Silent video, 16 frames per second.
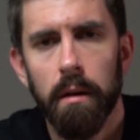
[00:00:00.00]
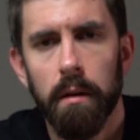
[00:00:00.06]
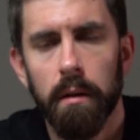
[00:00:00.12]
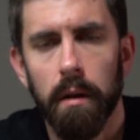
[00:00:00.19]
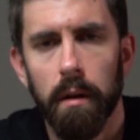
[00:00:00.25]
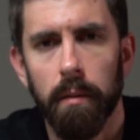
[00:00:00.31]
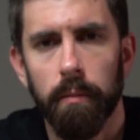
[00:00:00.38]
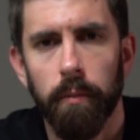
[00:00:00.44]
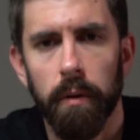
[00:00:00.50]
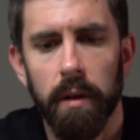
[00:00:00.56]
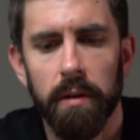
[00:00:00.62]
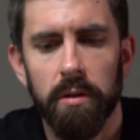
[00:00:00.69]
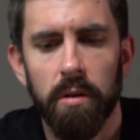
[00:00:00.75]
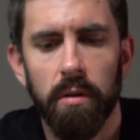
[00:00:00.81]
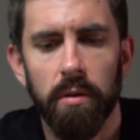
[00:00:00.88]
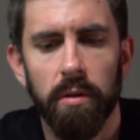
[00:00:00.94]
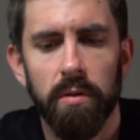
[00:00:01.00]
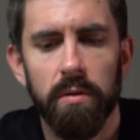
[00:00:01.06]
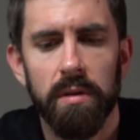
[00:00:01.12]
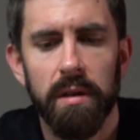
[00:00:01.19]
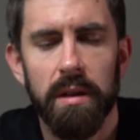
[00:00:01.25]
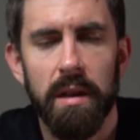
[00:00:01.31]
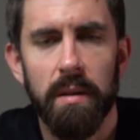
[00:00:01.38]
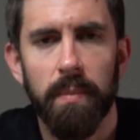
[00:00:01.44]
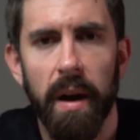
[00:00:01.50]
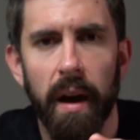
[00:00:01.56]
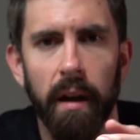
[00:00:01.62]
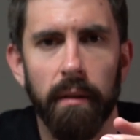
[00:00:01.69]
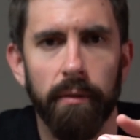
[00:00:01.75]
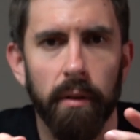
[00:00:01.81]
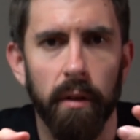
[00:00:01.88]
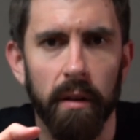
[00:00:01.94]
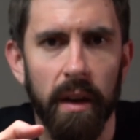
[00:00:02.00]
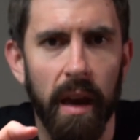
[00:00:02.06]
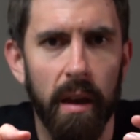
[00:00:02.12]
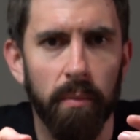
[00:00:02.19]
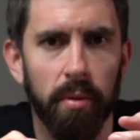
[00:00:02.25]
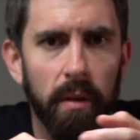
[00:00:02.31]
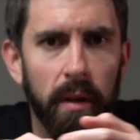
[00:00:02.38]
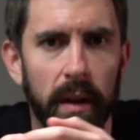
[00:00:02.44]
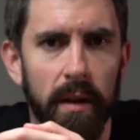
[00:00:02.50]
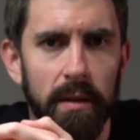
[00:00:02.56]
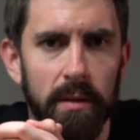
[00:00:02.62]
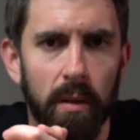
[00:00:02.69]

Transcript: because you don't use the D-pad for gameplay.